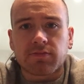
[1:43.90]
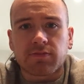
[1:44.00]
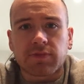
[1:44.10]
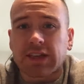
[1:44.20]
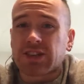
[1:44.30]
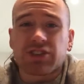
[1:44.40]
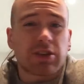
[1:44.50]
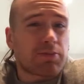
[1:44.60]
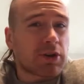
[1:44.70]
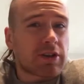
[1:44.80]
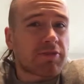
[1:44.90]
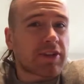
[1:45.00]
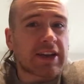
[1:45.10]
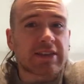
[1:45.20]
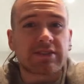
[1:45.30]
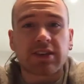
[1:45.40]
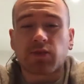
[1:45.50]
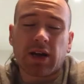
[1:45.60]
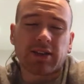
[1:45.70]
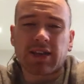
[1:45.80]
Because you can point the finger and say,
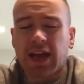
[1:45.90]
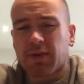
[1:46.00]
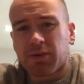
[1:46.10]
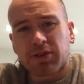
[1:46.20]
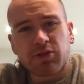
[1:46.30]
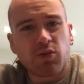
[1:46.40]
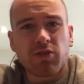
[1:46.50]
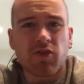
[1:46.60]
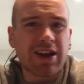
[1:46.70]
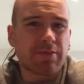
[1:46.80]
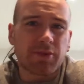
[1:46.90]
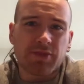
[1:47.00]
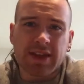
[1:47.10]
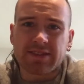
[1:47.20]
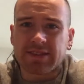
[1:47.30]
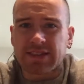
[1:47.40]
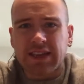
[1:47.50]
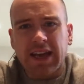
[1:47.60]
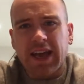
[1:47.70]
well, yeah, but you weren't right about this, and